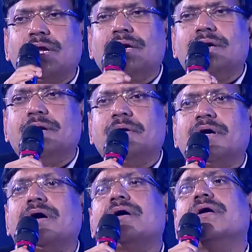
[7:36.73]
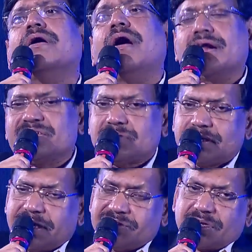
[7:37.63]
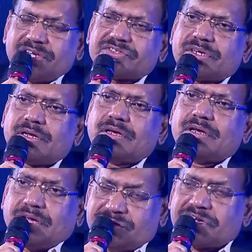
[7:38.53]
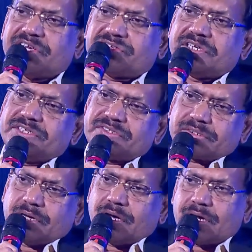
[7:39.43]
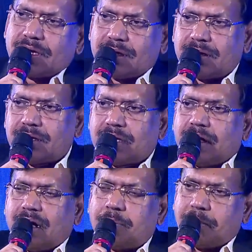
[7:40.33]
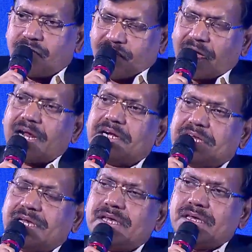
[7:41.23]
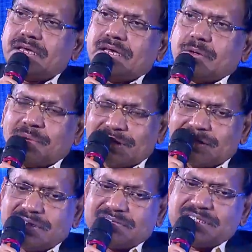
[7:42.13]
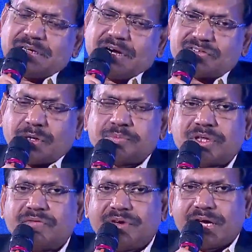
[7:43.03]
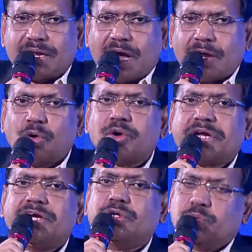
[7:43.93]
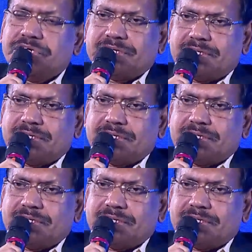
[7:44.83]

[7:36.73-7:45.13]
on us, on the educationist or faculty, but this is not something we can alone can do it,